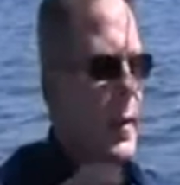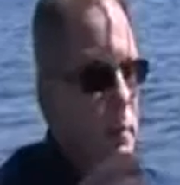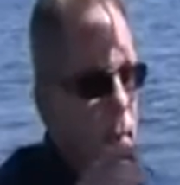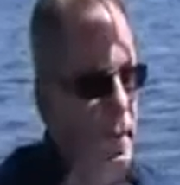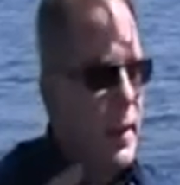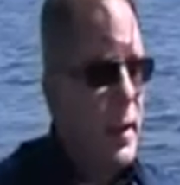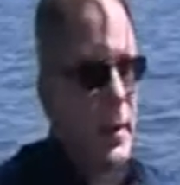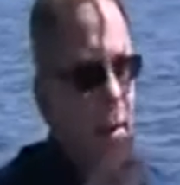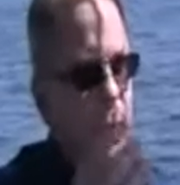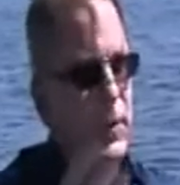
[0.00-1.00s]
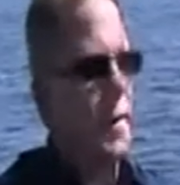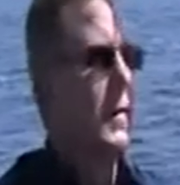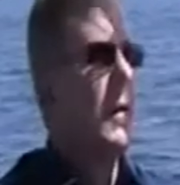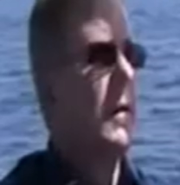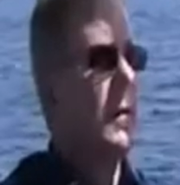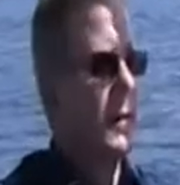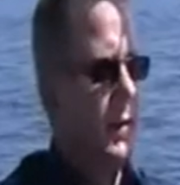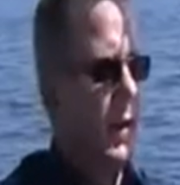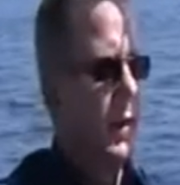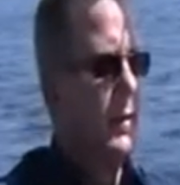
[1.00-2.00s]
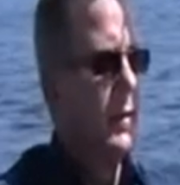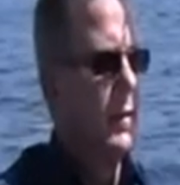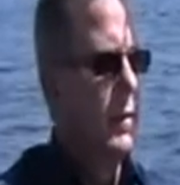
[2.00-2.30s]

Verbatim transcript: depend a little bit how the sun stands in